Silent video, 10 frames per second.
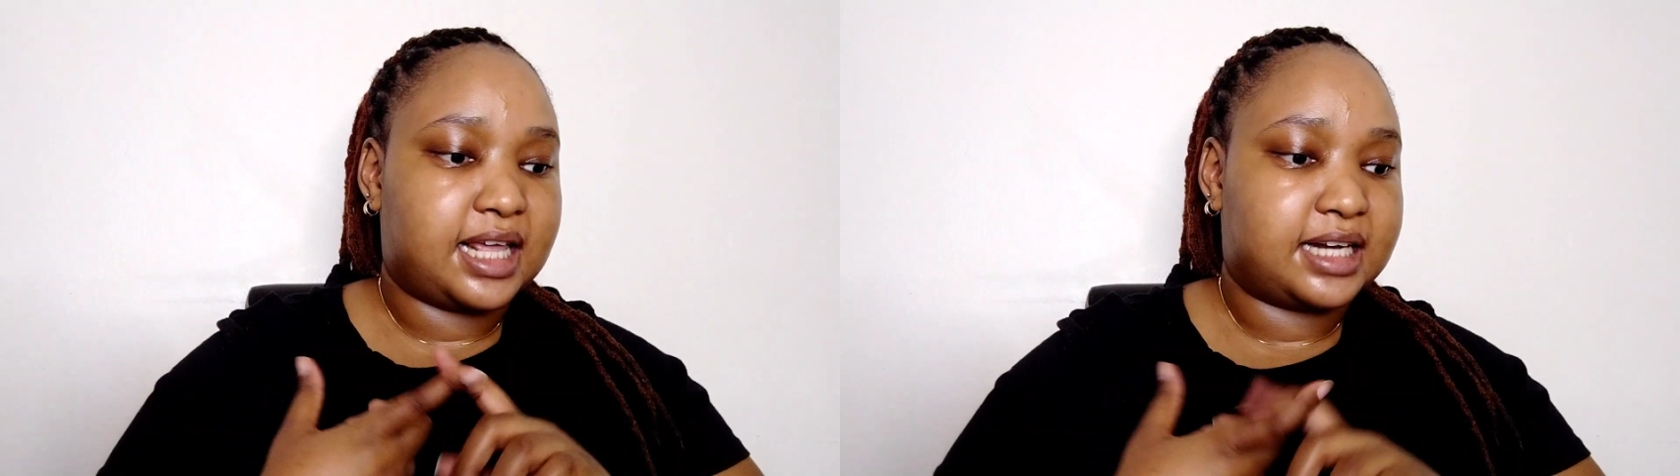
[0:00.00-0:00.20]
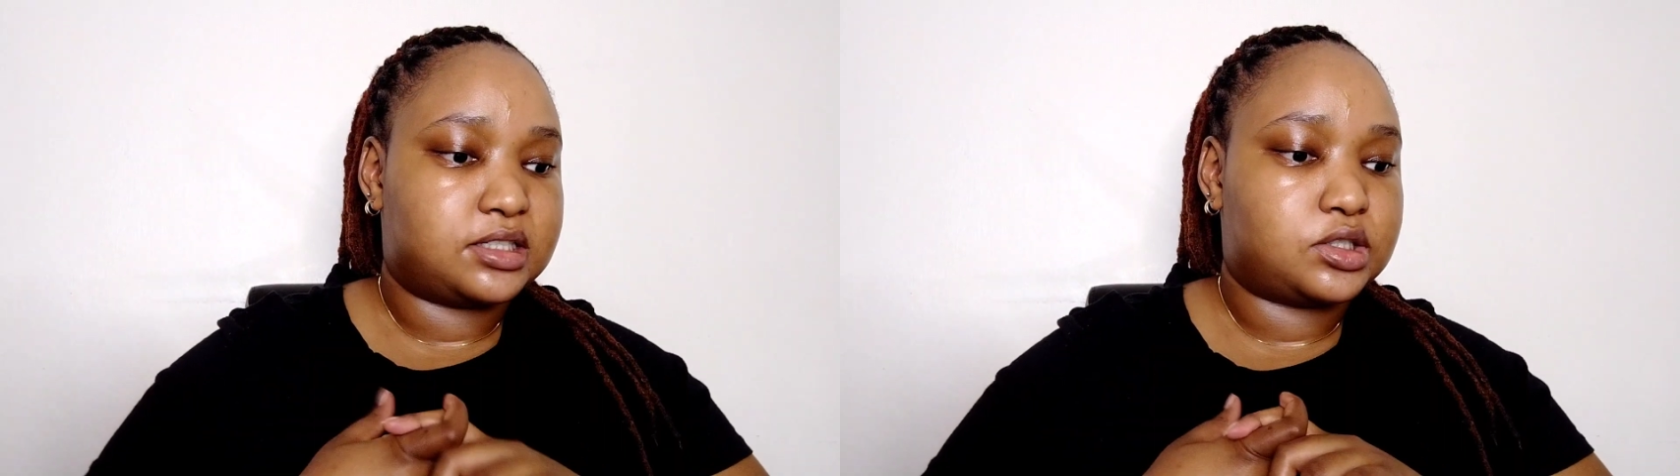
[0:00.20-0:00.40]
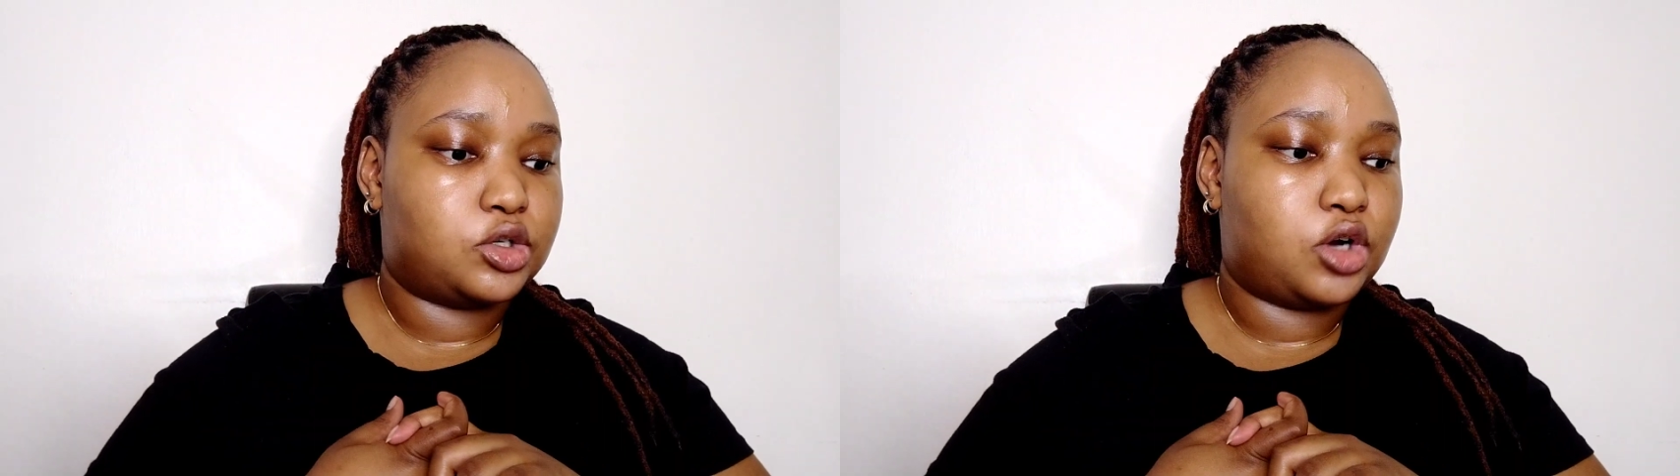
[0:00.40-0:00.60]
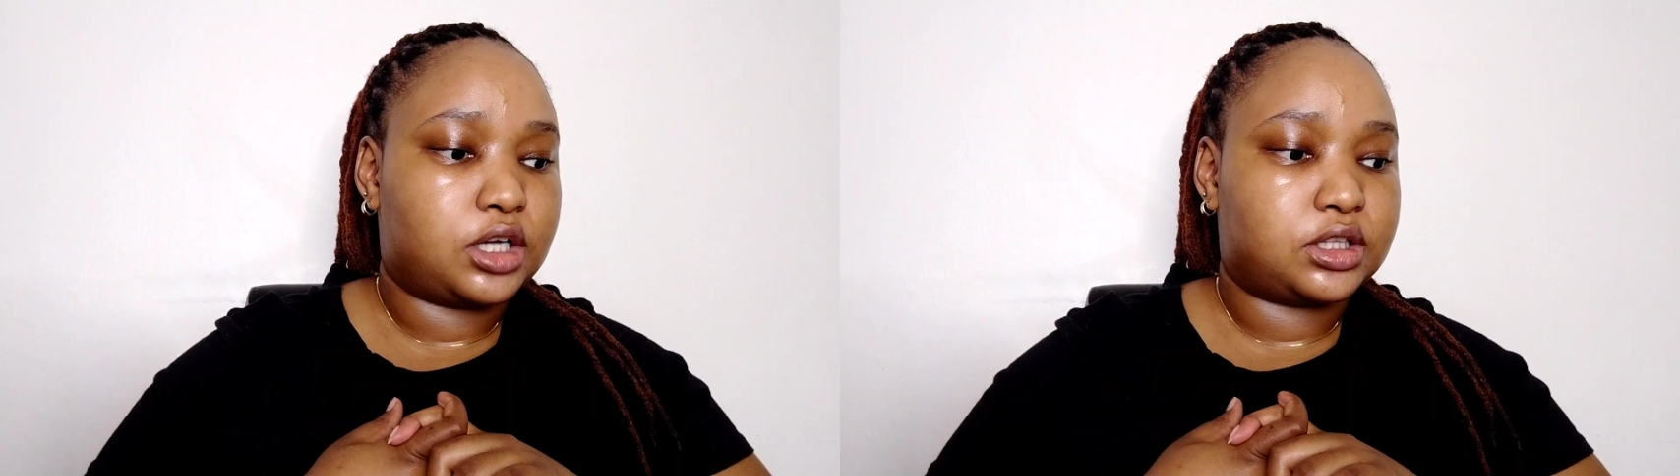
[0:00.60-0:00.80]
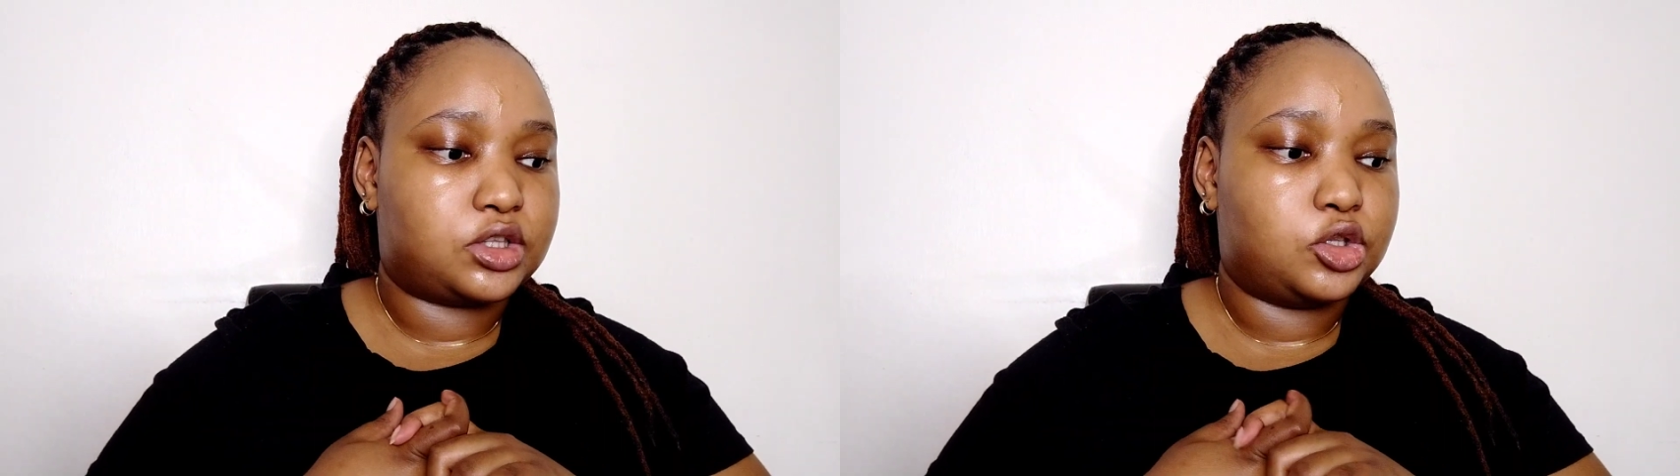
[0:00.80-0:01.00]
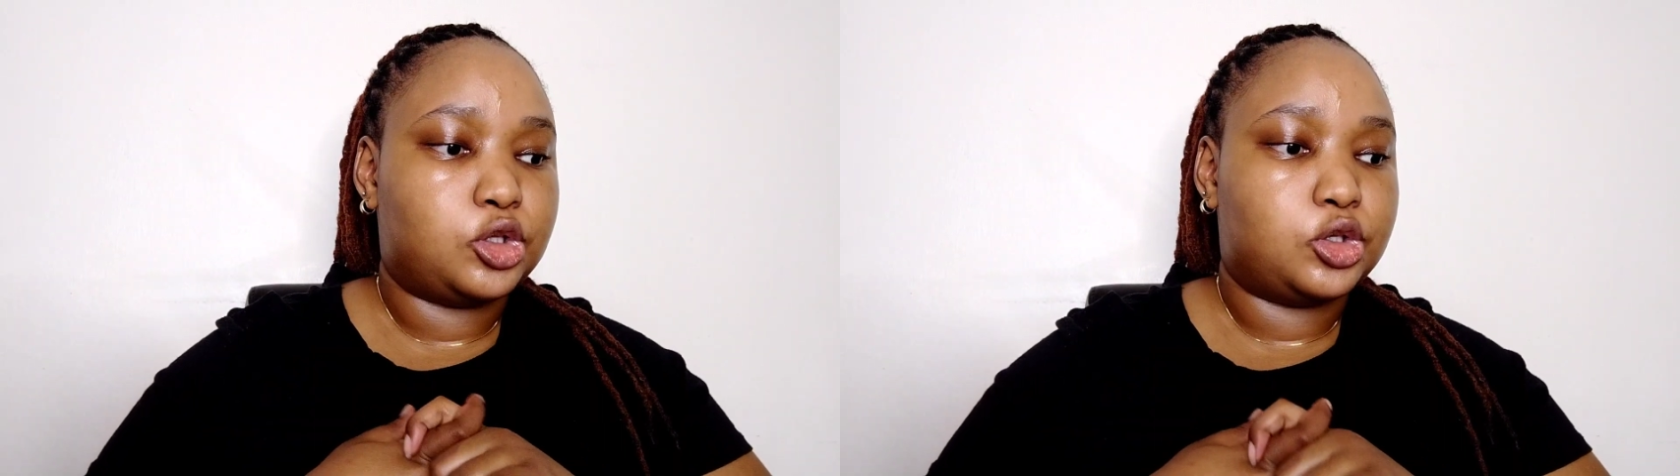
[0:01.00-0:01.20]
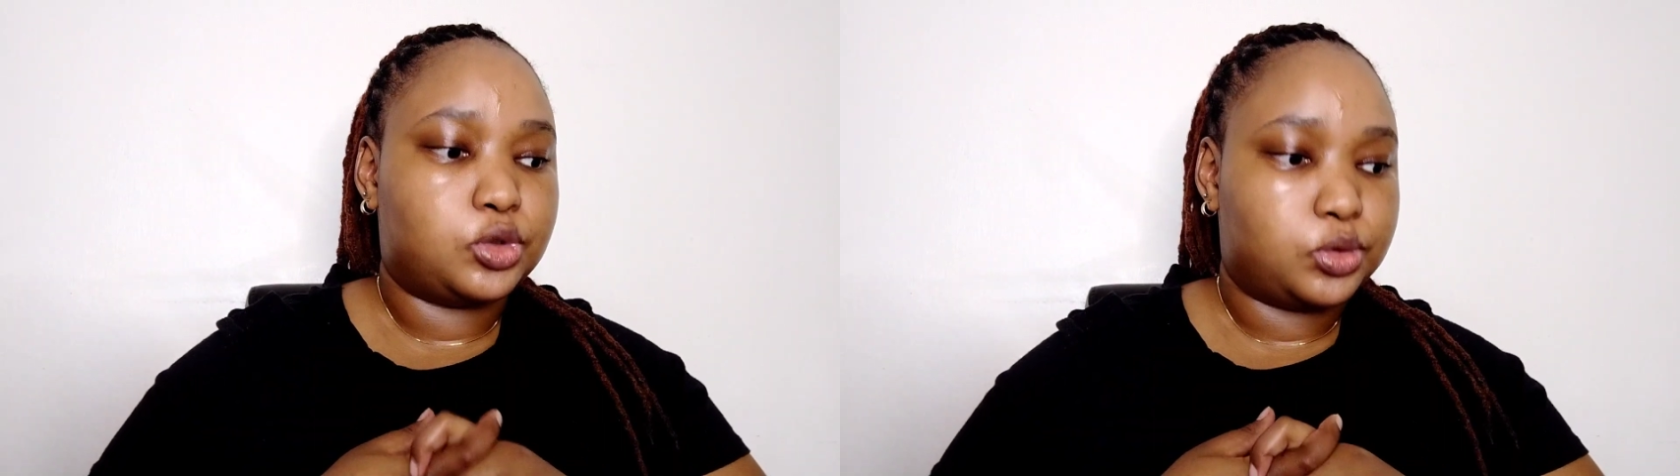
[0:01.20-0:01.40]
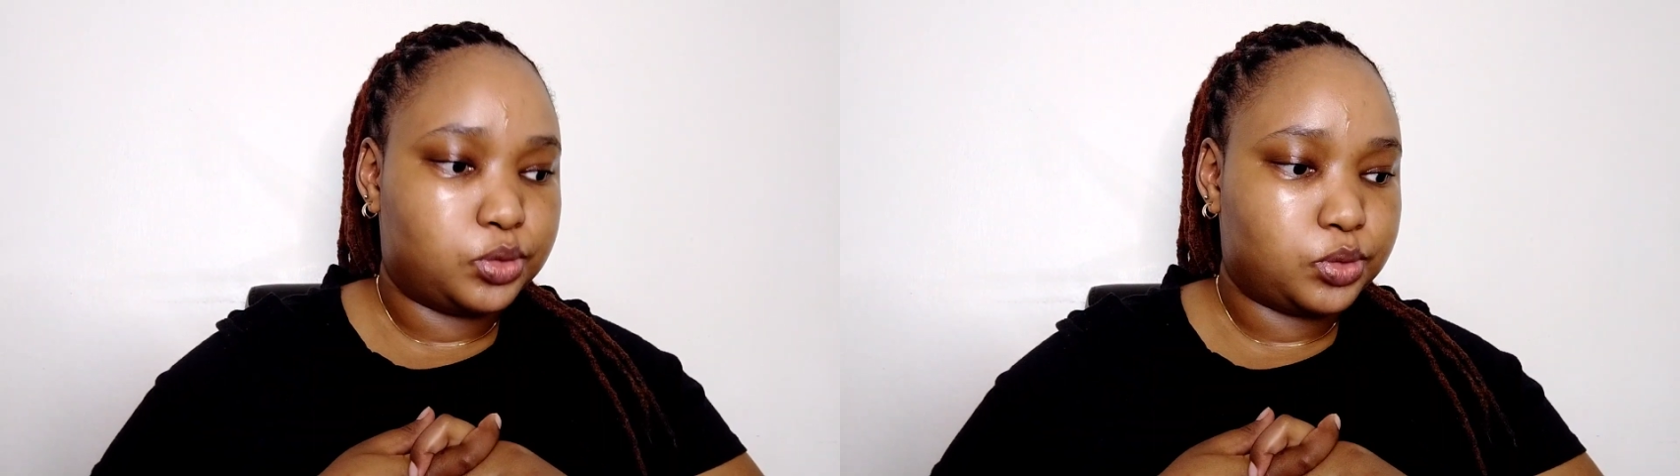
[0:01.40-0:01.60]
that is not
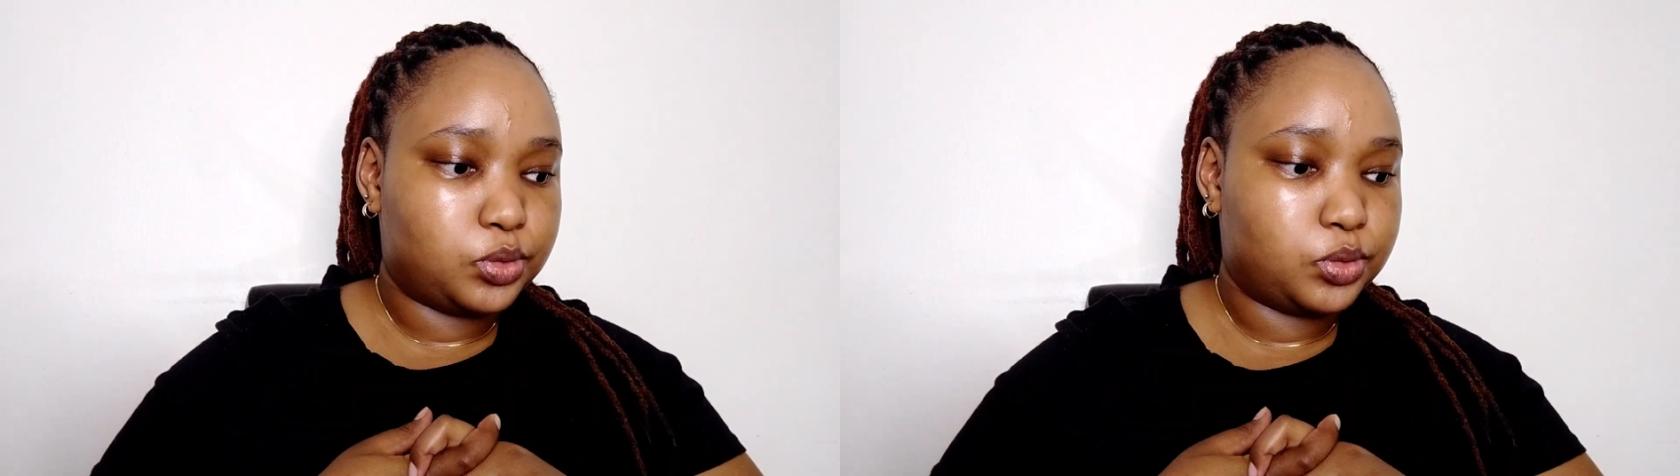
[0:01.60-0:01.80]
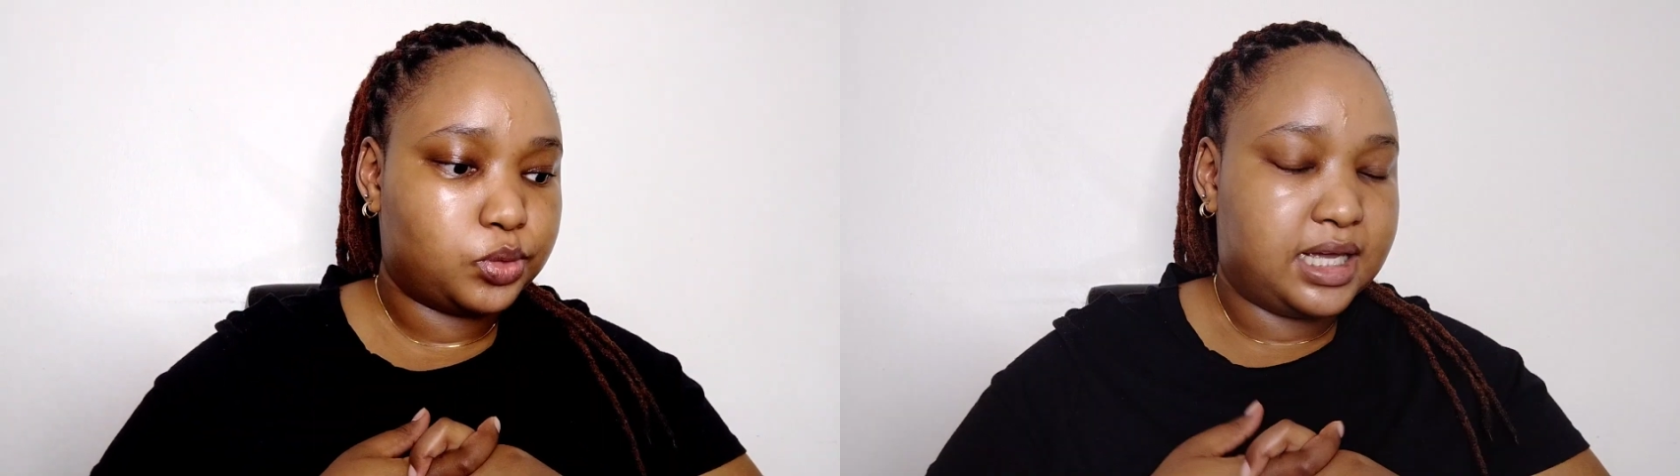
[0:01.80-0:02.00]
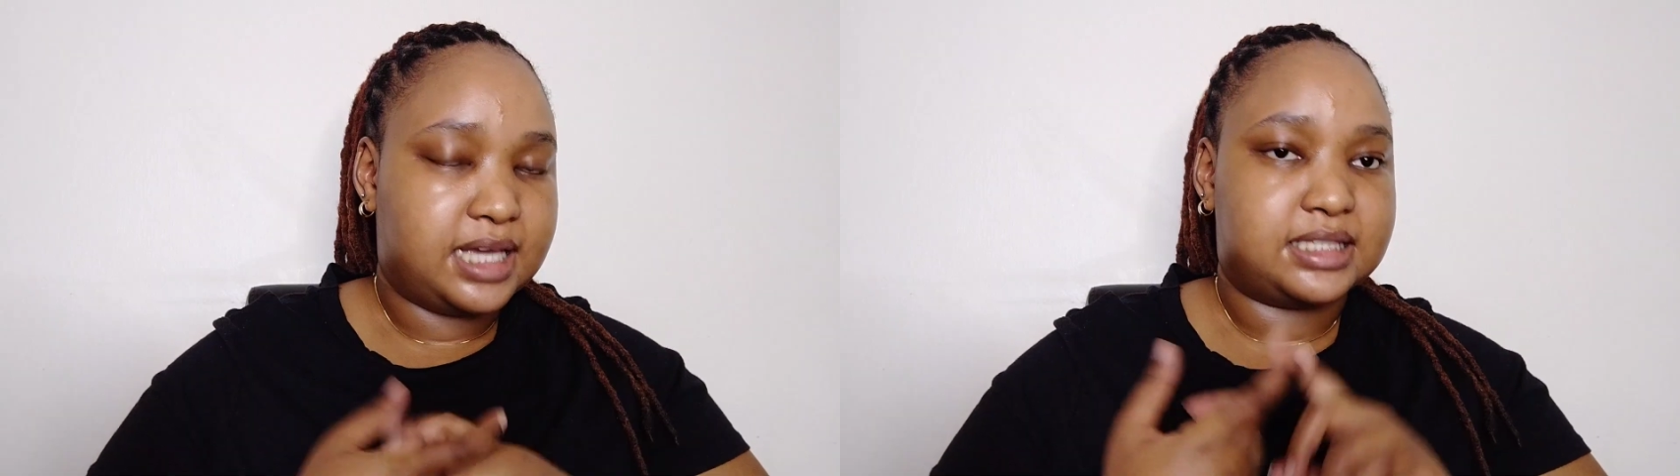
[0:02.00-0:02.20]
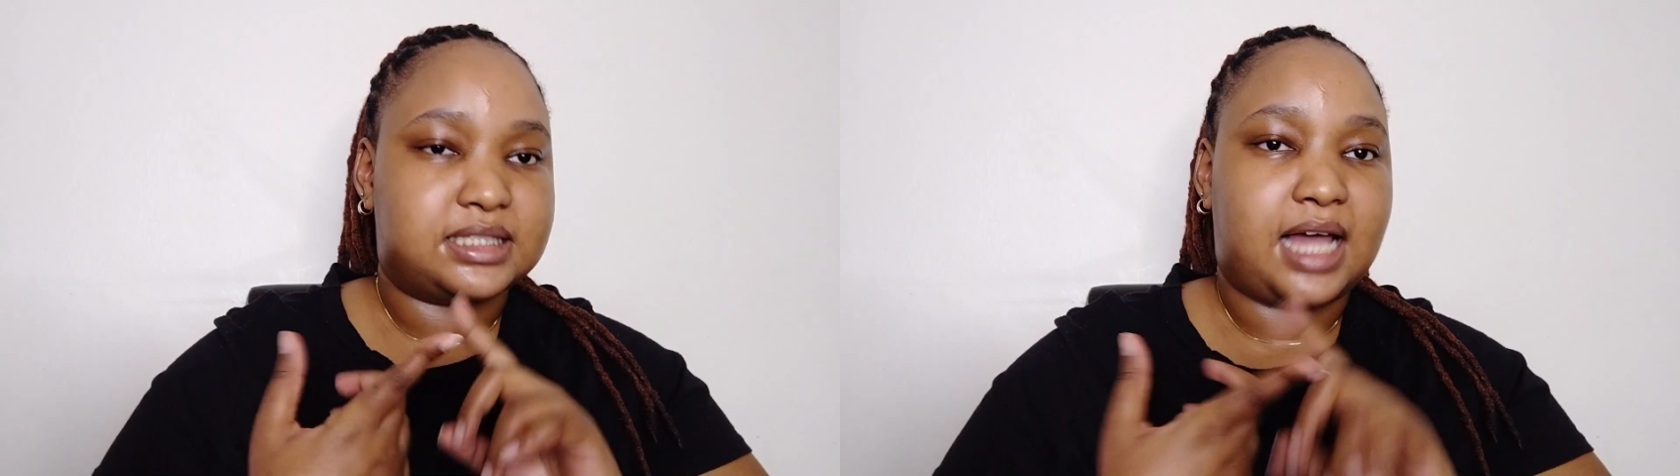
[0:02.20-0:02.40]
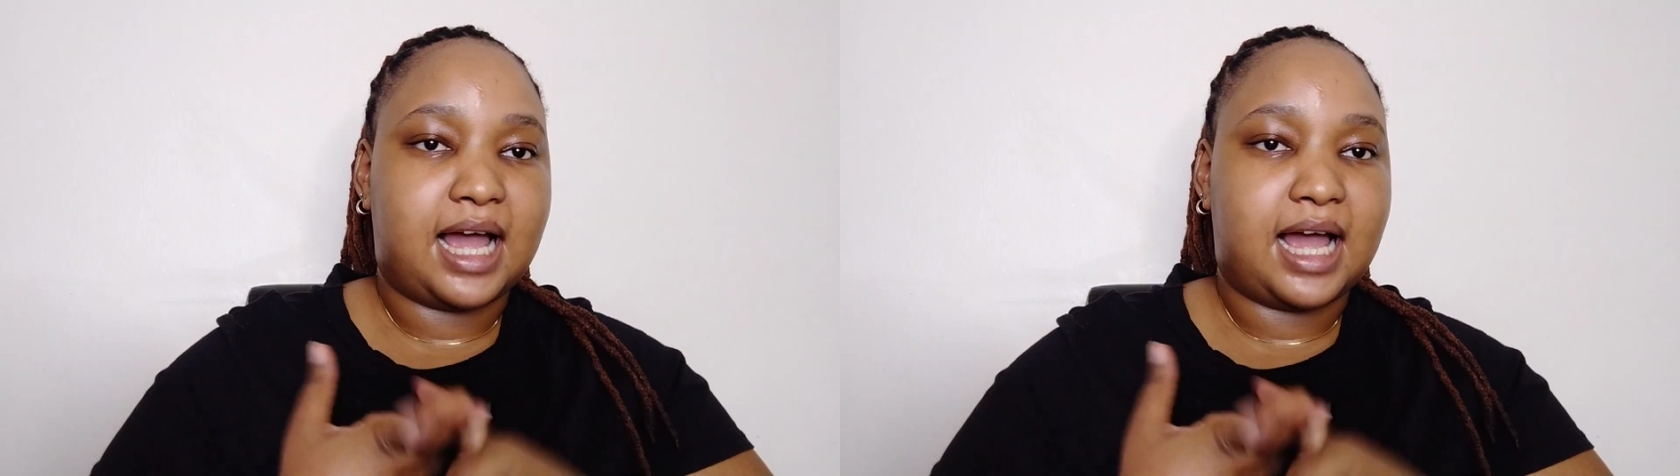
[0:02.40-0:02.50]
new is the